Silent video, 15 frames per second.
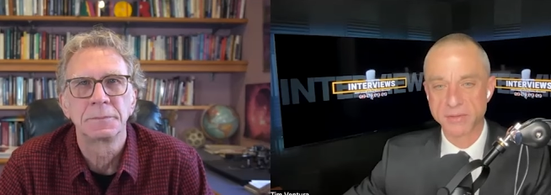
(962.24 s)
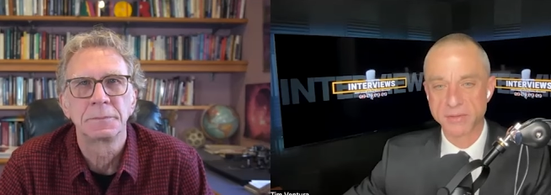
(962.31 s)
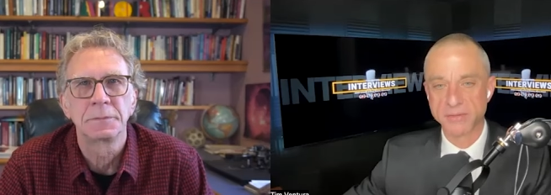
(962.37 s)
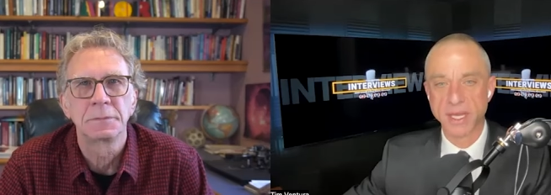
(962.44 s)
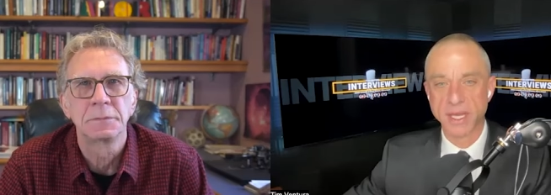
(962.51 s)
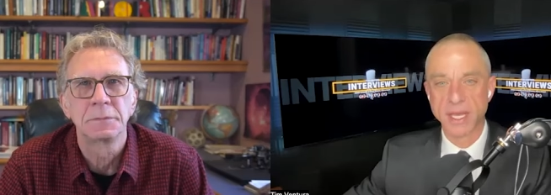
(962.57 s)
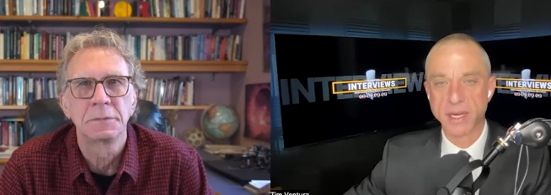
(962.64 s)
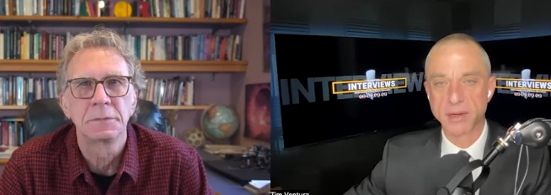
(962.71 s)
Speaker 1: of
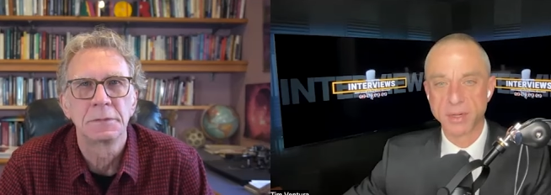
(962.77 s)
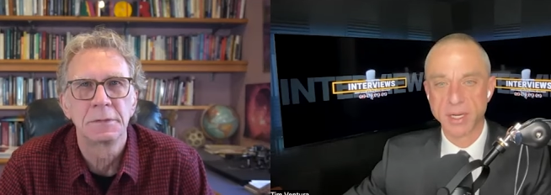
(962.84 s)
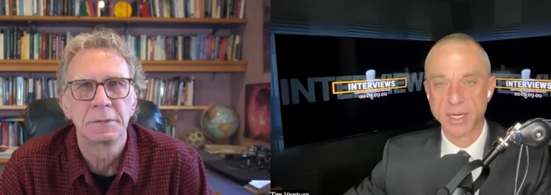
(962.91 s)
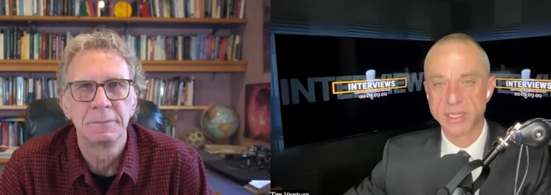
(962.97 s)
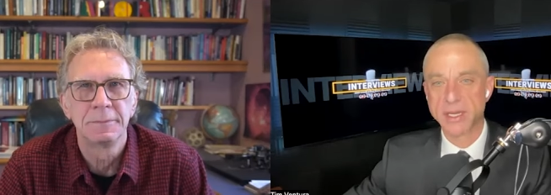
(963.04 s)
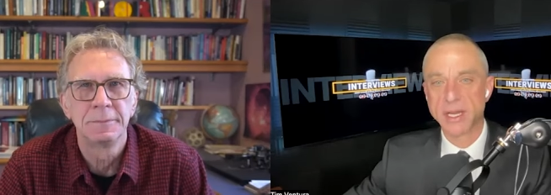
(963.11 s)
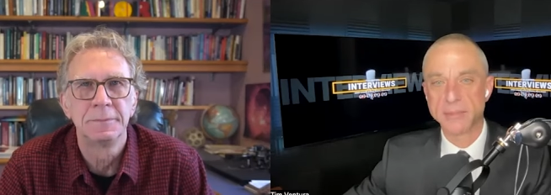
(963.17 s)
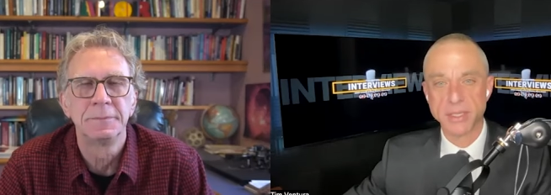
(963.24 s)
that right
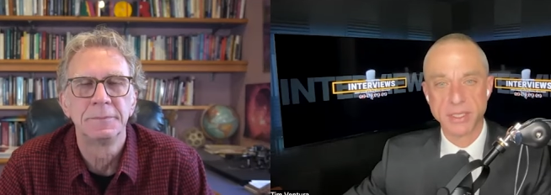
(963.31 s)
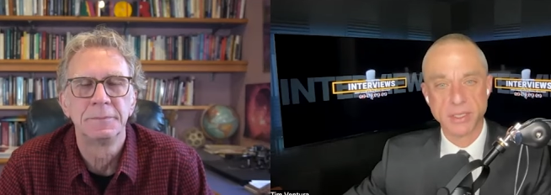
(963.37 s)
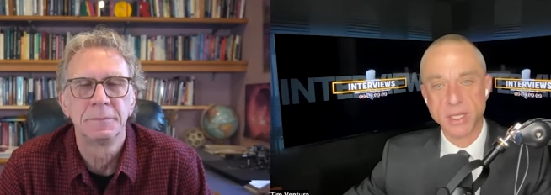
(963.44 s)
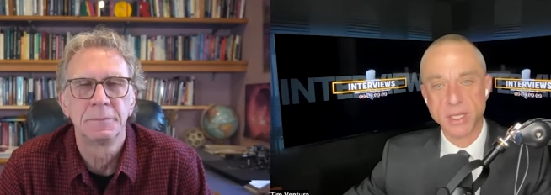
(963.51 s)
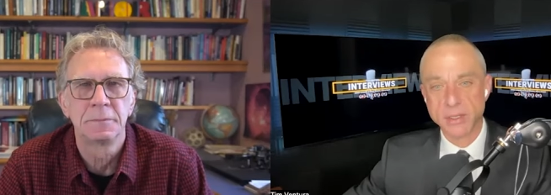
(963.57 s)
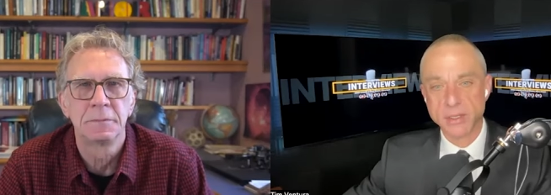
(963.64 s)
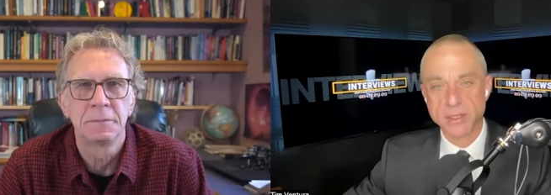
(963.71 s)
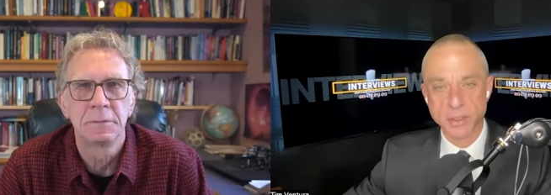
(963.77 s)
i mean
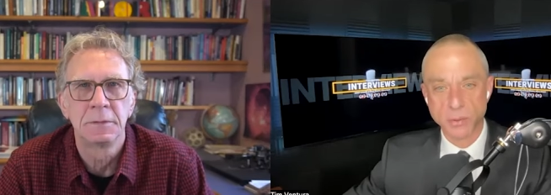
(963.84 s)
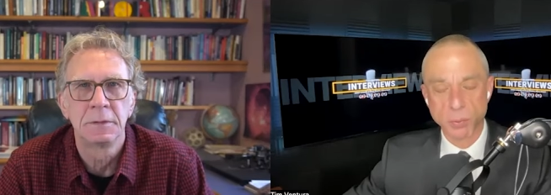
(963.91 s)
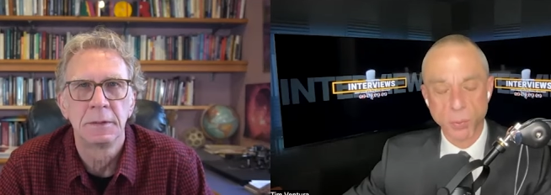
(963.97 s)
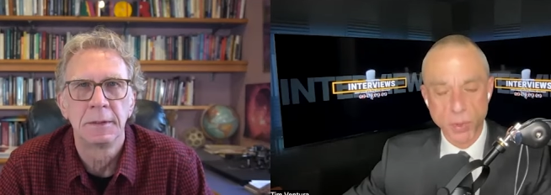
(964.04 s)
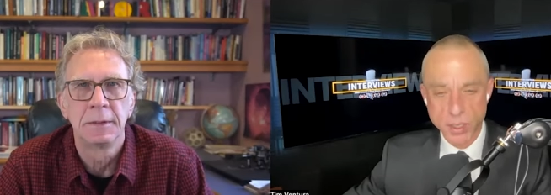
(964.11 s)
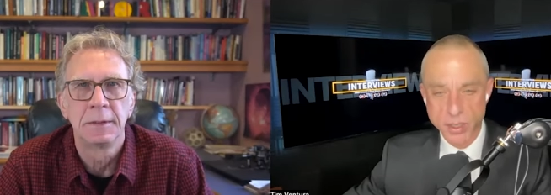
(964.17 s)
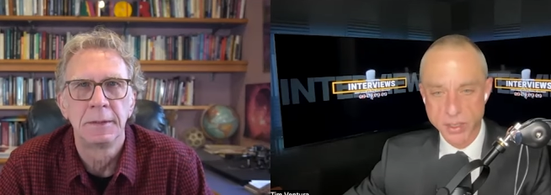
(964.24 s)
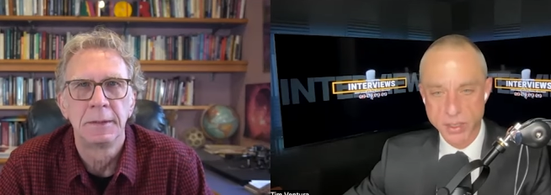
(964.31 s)
so
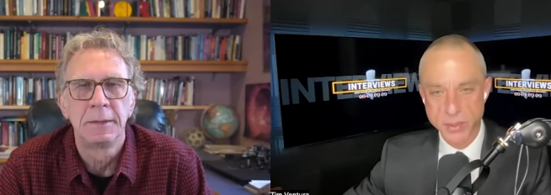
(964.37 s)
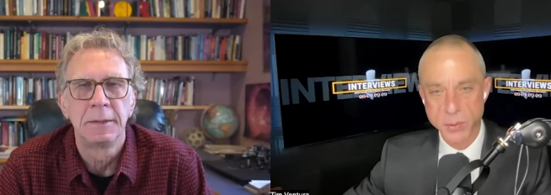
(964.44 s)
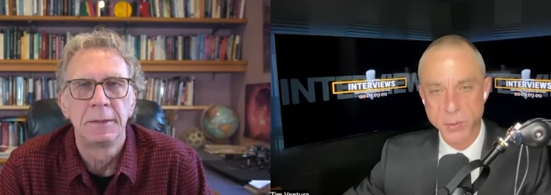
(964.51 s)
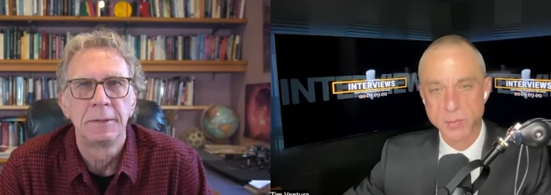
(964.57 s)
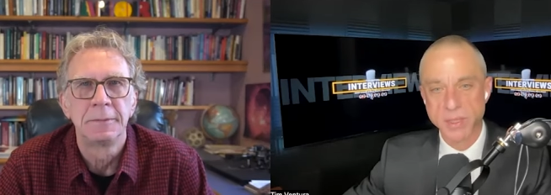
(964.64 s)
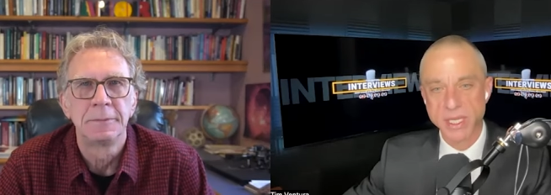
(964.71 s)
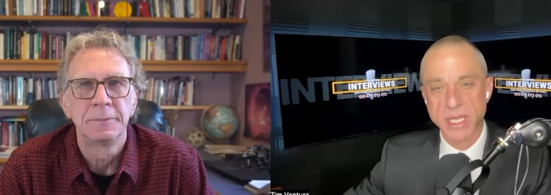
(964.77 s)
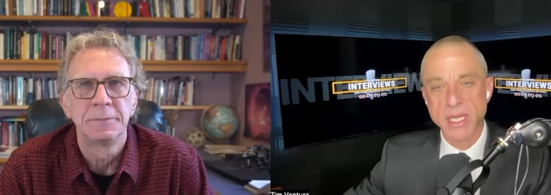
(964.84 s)
one of those would
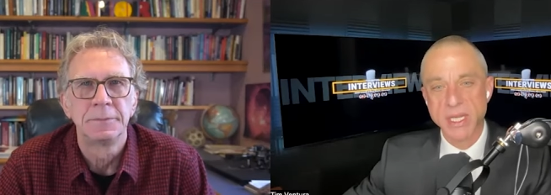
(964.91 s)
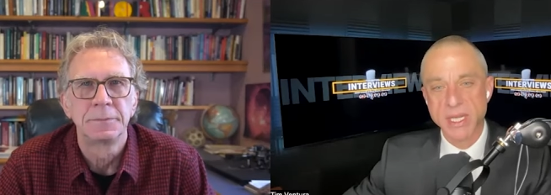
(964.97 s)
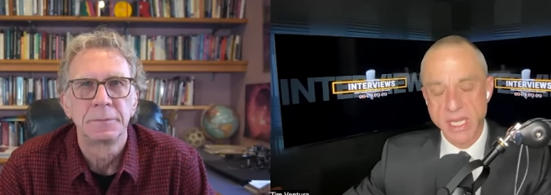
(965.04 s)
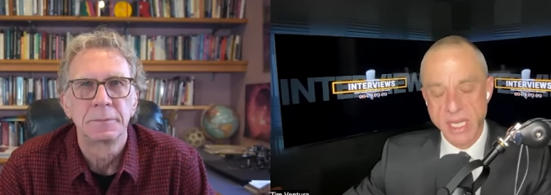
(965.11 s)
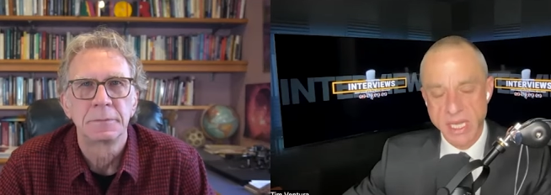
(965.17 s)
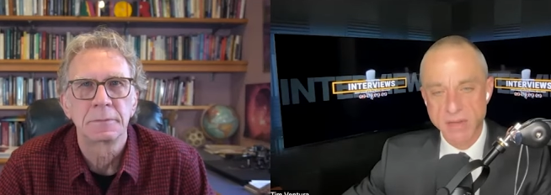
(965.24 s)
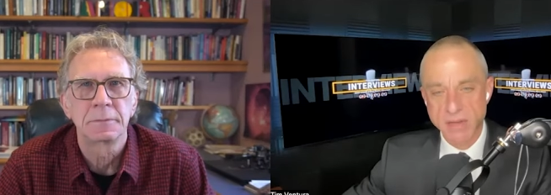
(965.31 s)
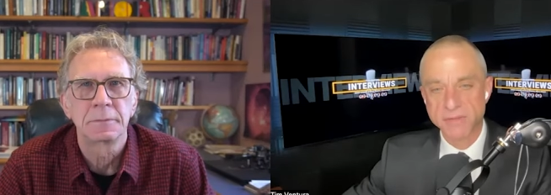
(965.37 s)
be
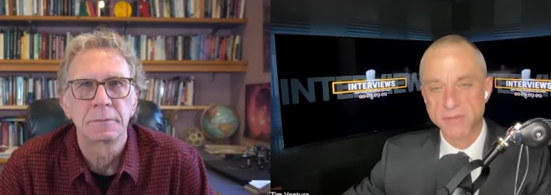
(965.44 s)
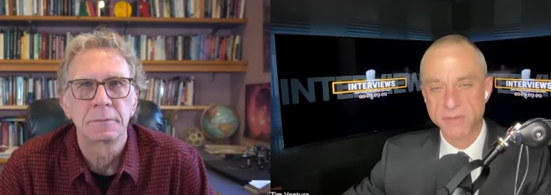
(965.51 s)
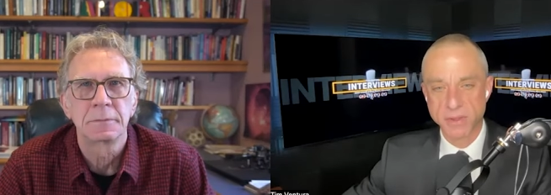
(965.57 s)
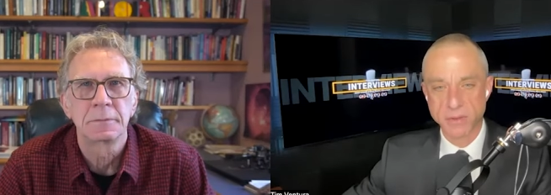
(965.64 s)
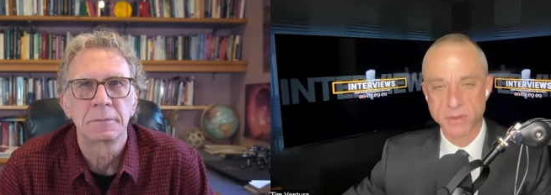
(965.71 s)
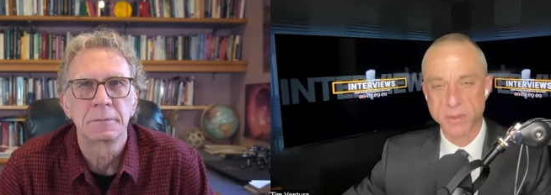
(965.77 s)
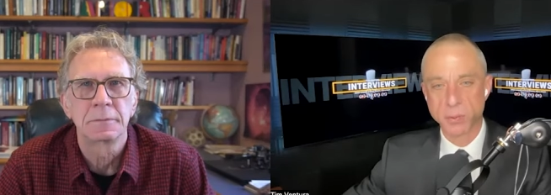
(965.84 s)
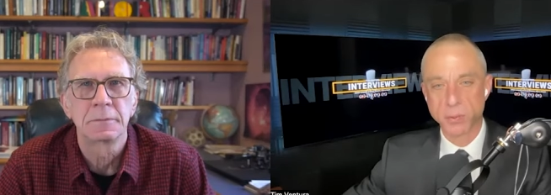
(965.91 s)
if
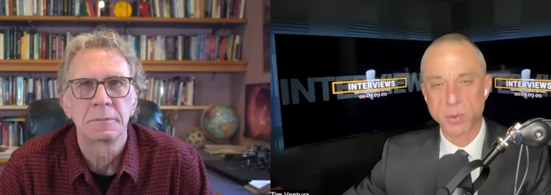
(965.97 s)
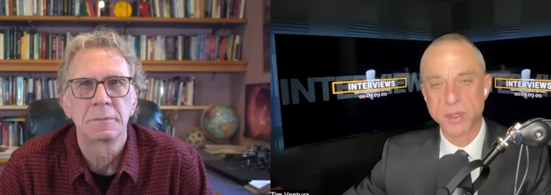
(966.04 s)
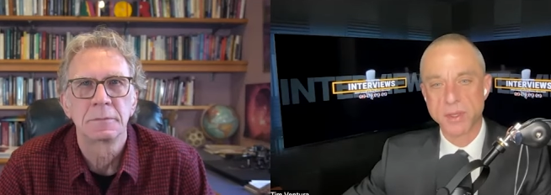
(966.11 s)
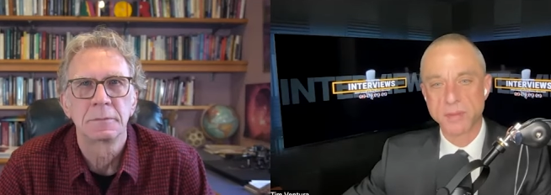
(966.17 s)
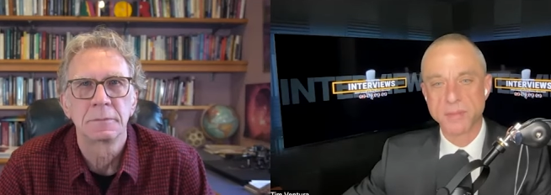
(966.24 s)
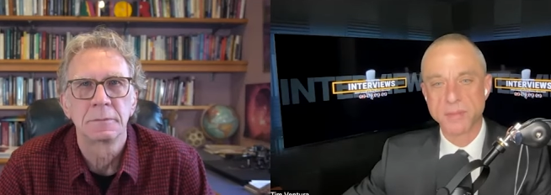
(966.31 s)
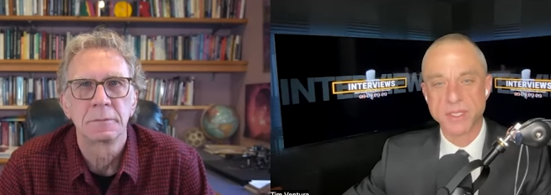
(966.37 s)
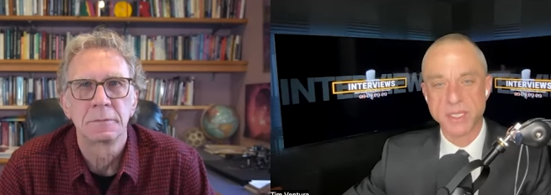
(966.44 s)
those
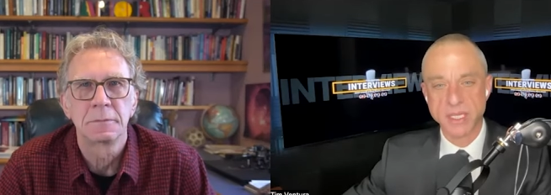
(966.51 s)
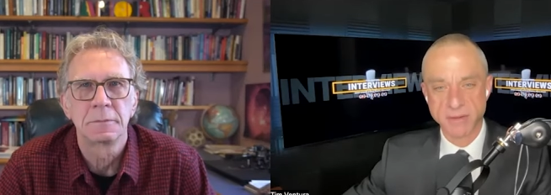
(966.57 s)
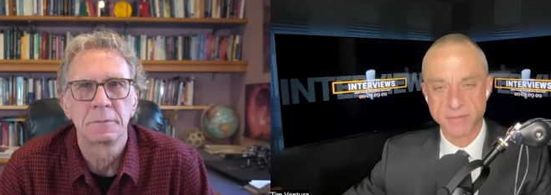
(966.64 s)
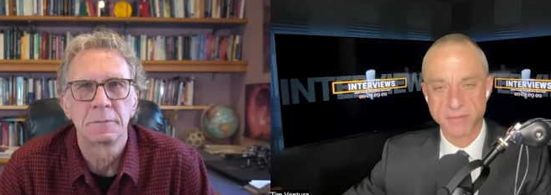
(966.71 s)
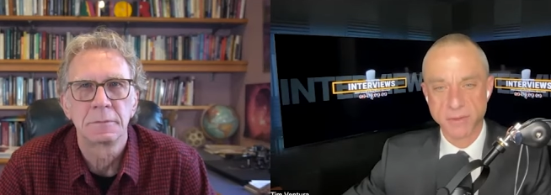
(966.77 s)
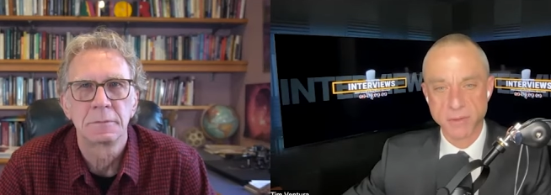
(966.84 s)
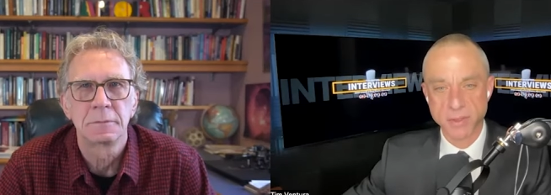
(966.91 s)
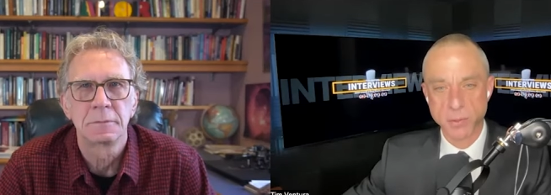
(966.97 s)
rhythms if
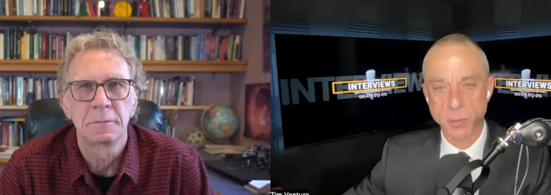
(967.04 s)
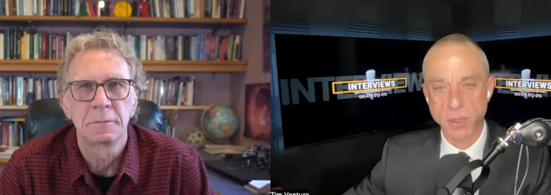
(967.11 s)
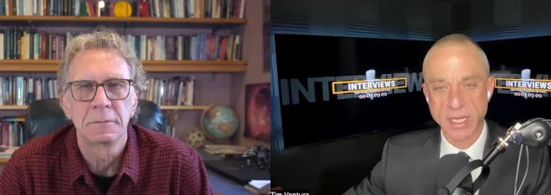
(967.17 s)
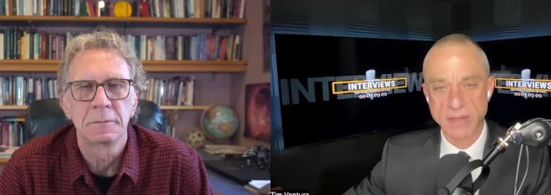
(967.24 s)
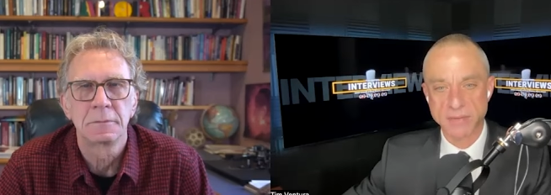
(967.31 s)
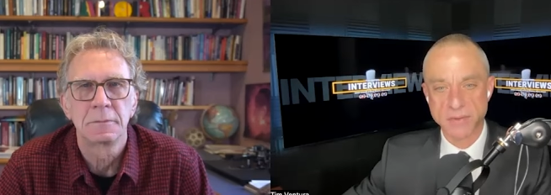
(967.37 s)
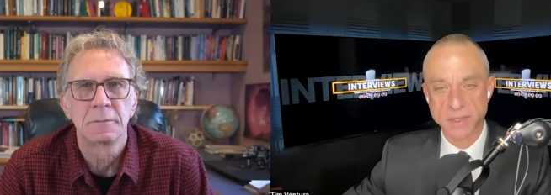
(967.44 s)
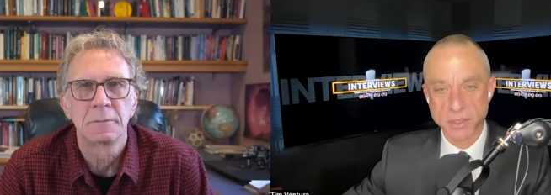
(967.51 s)
those
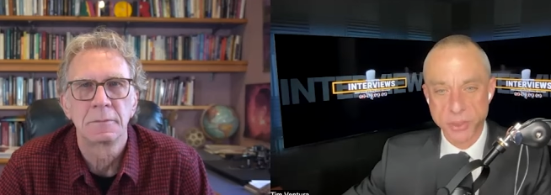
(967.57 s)
waves